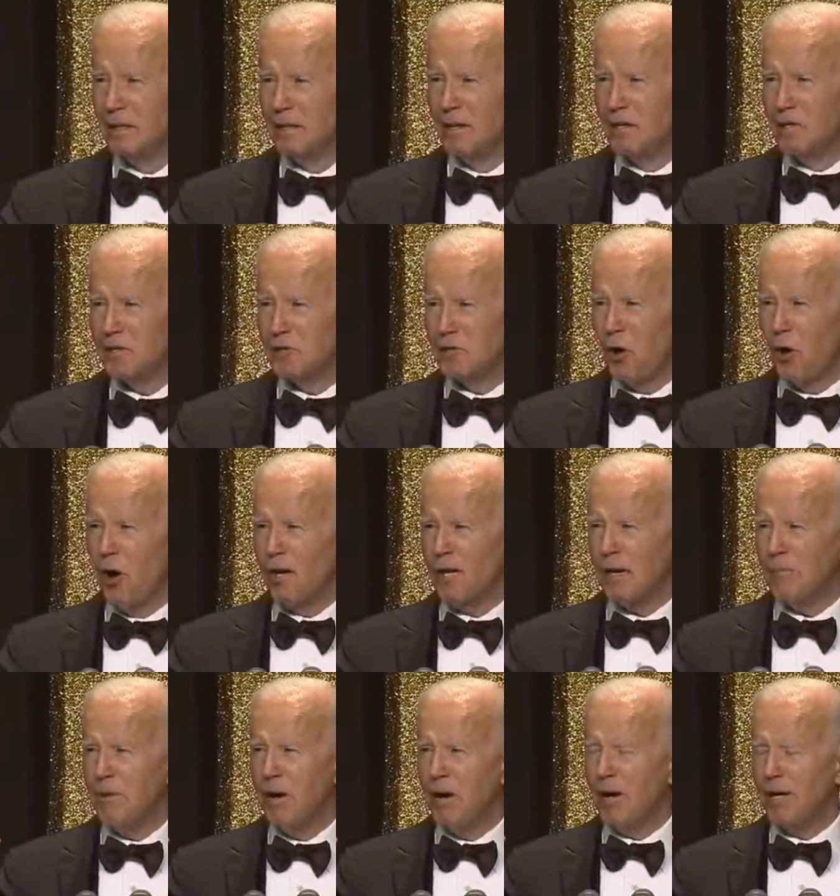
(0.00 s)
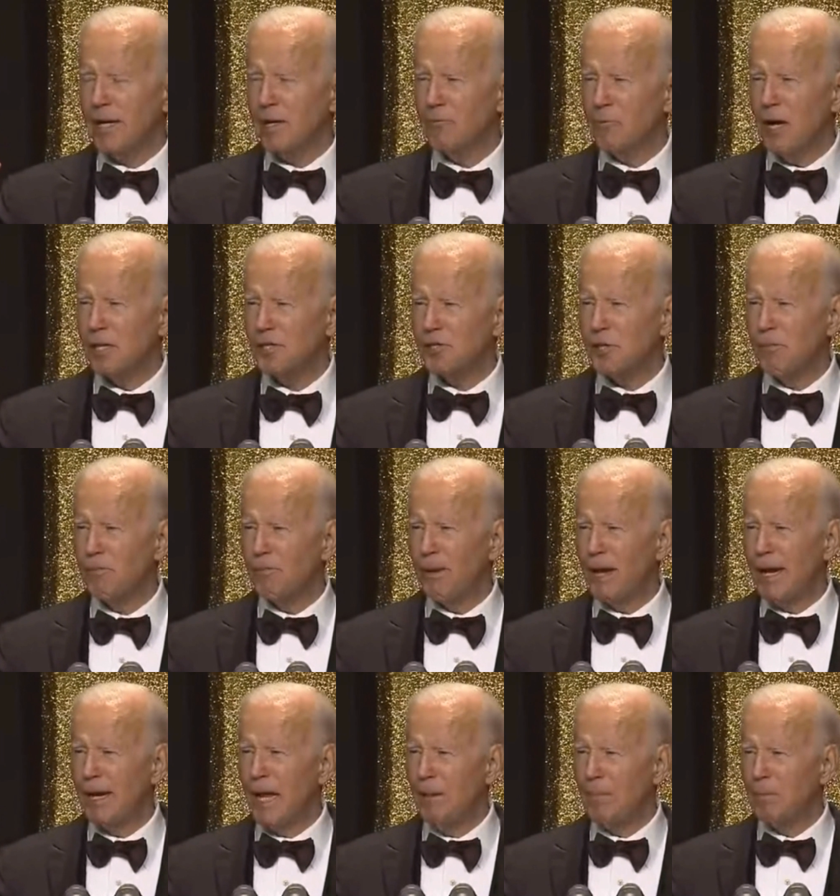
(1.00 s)
The historic American Rescue
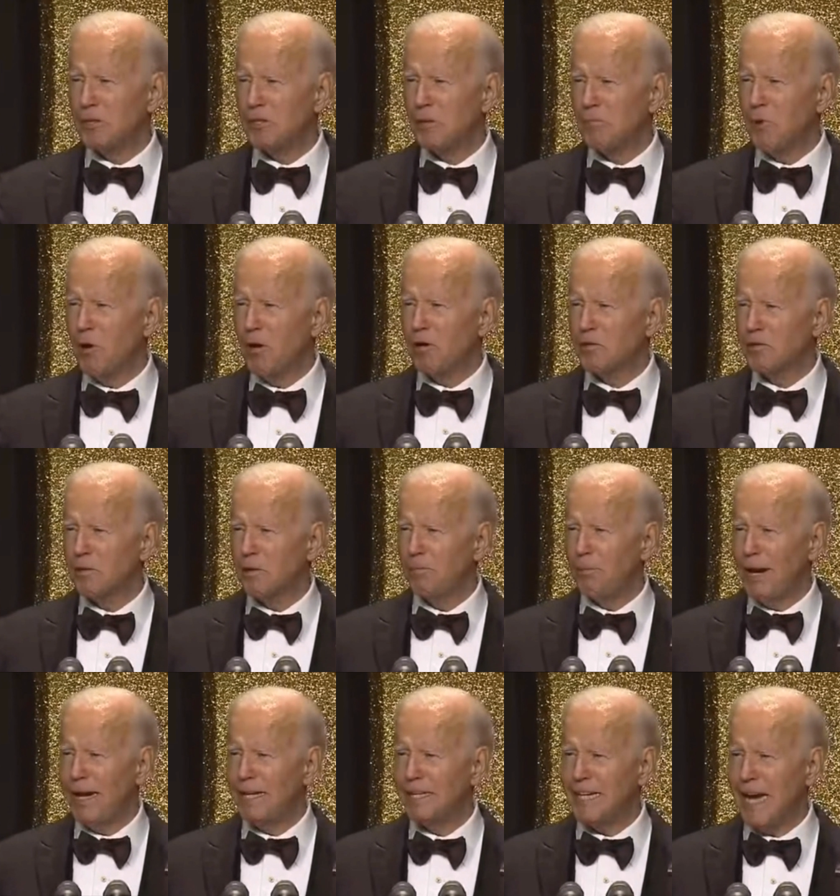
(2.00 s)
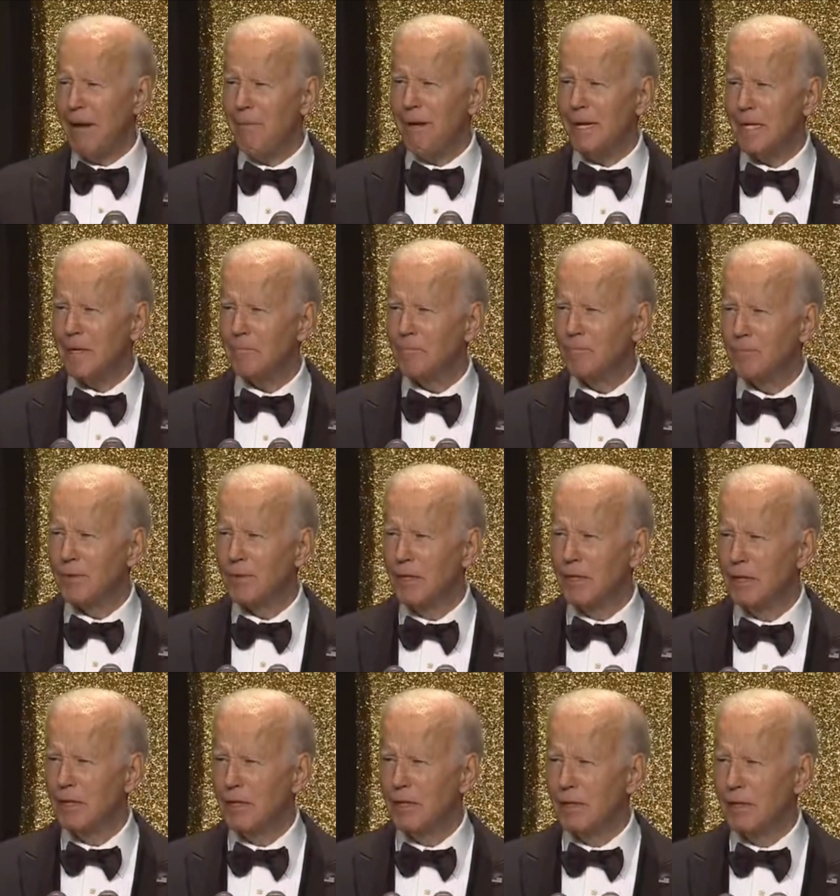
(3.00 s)
Plan helped us emerge from the pandemic
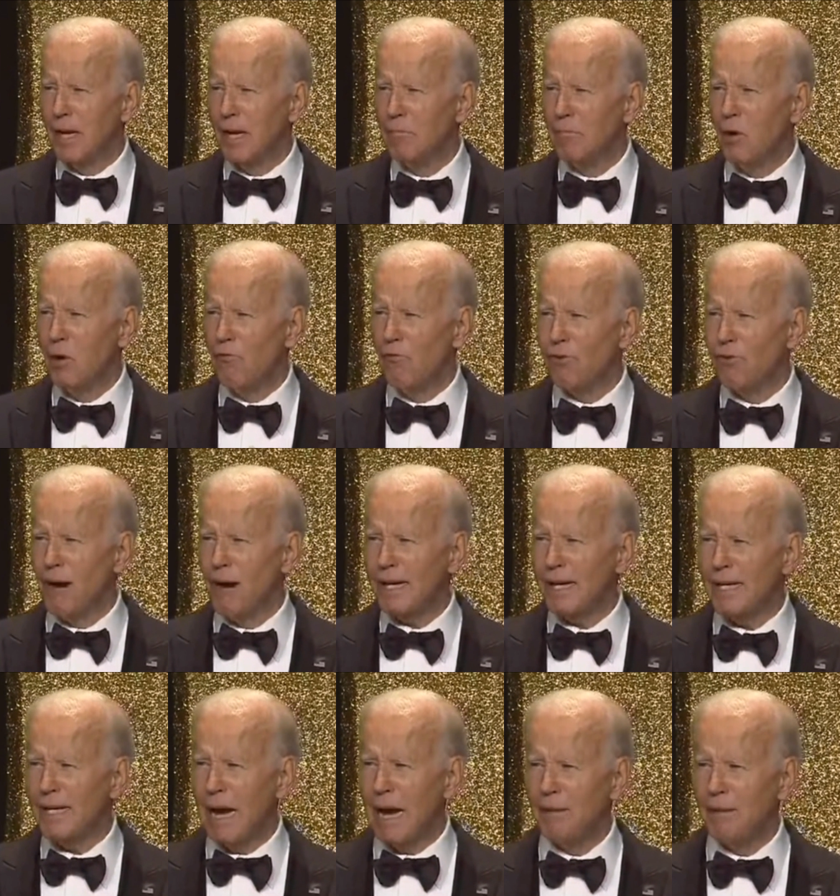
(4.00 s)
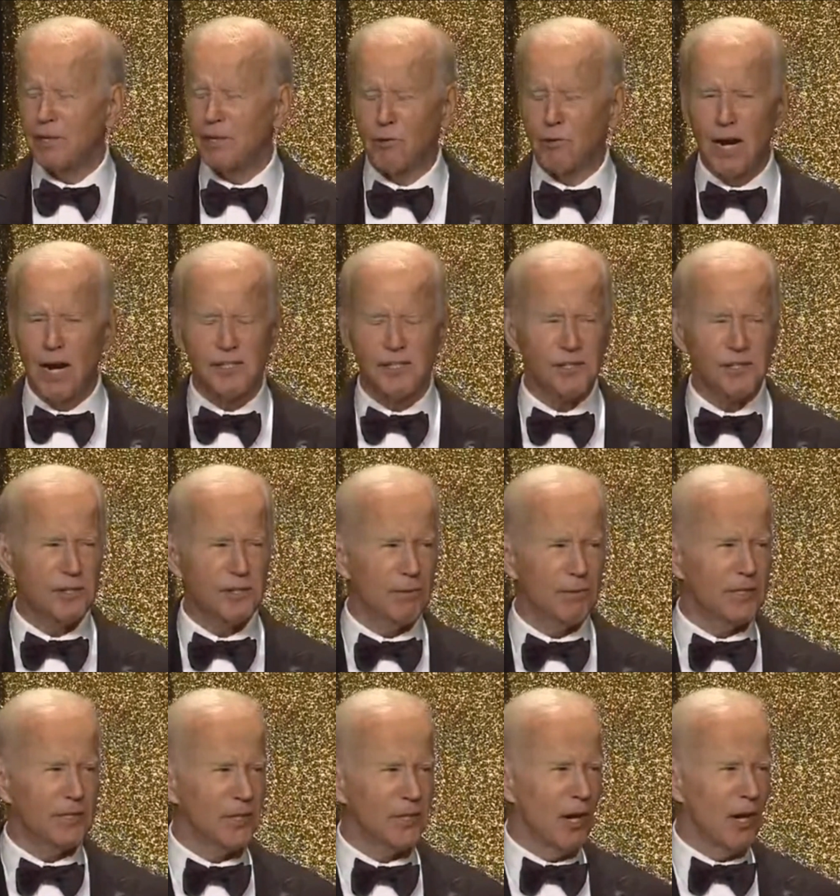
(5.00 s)
and move from economic crisis to
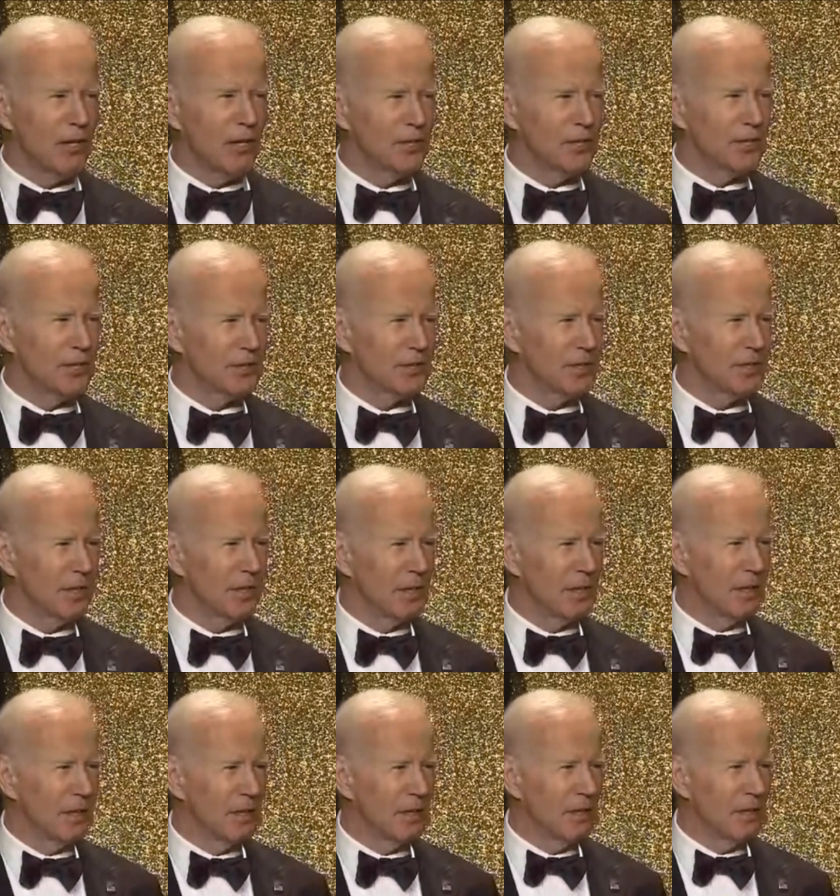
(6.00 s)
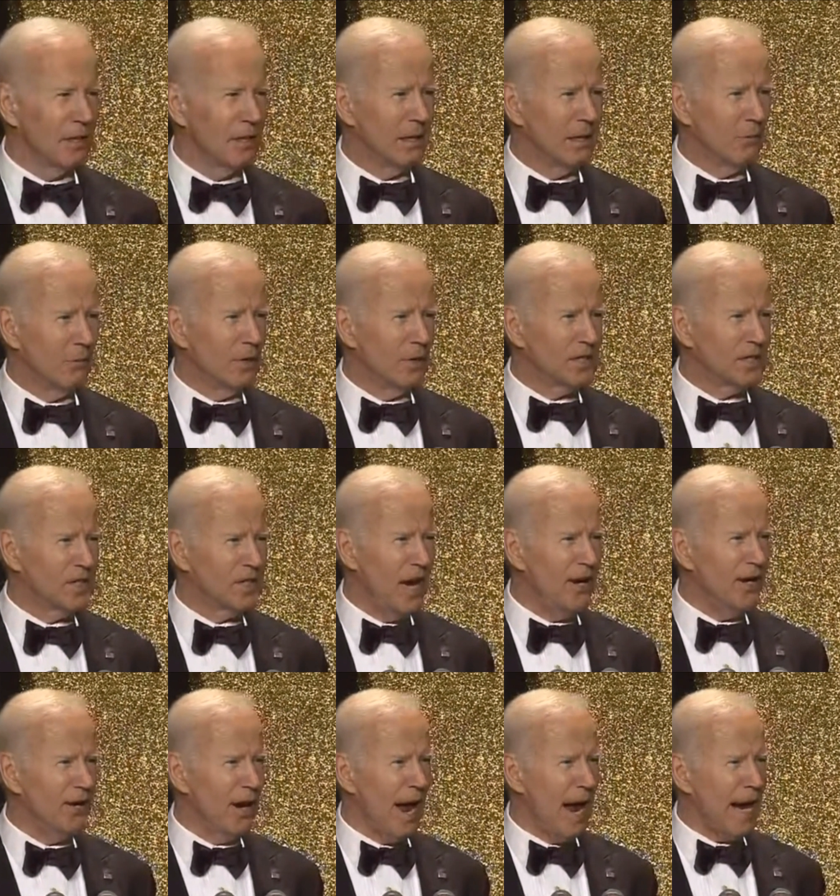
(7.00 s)
resurgence. We
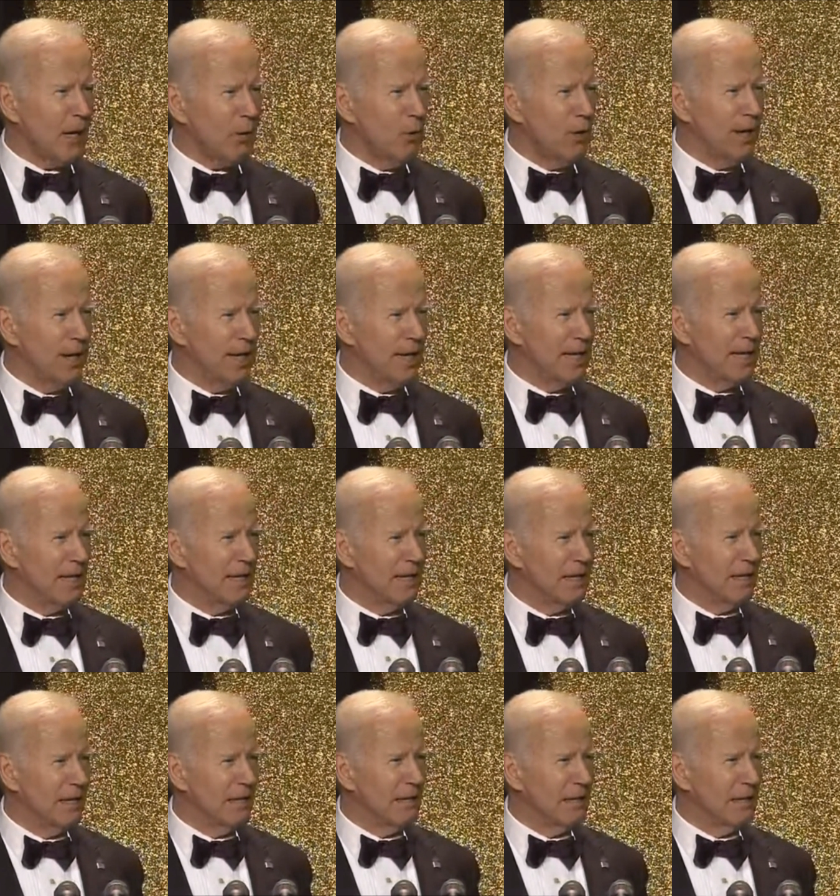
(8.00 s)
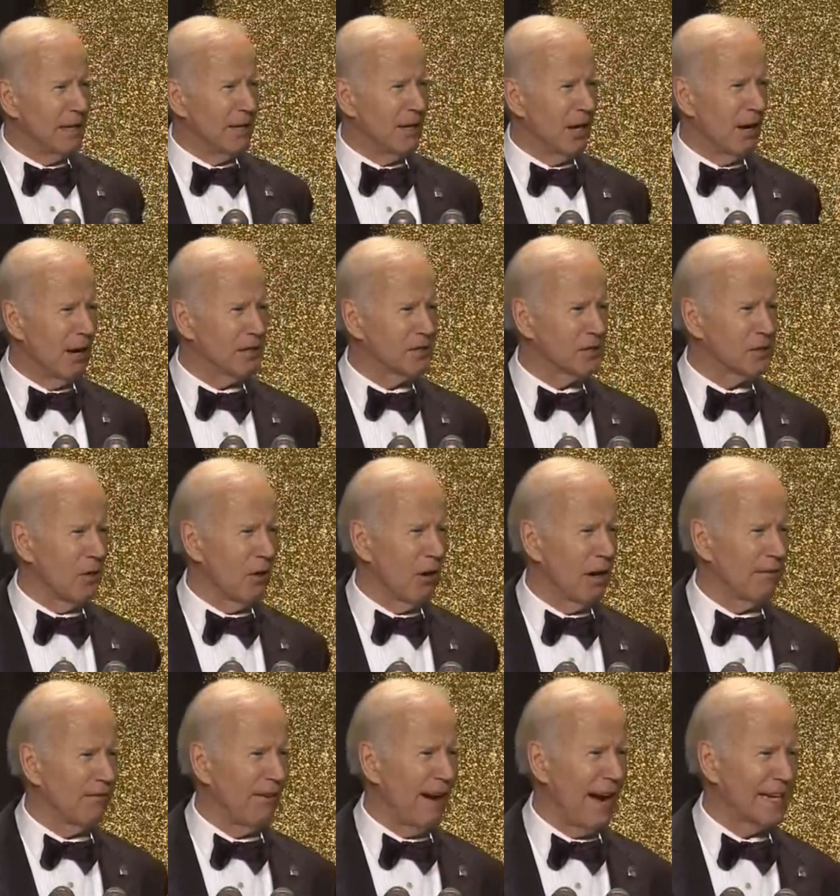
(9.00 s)
centered equity in our
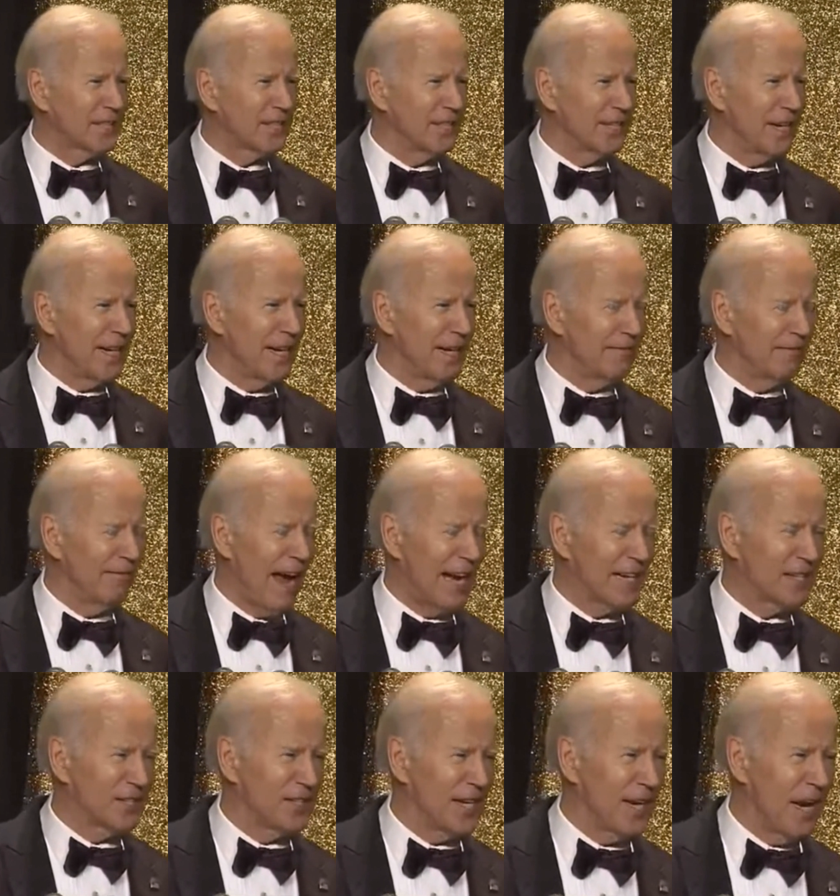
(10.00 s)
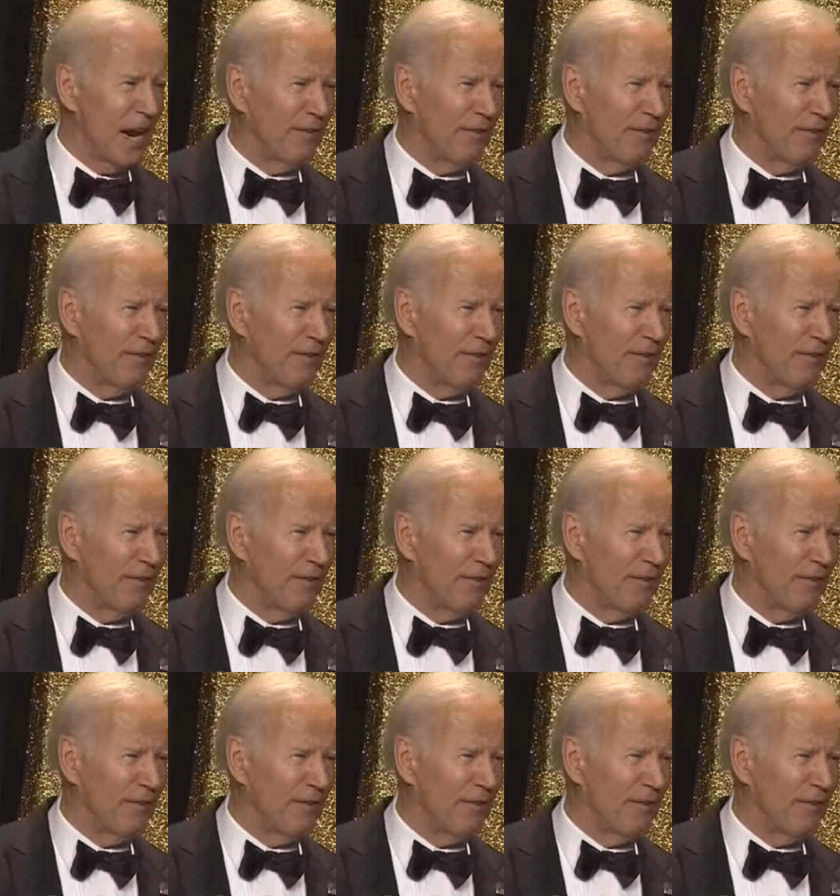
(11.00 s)
historic vaccine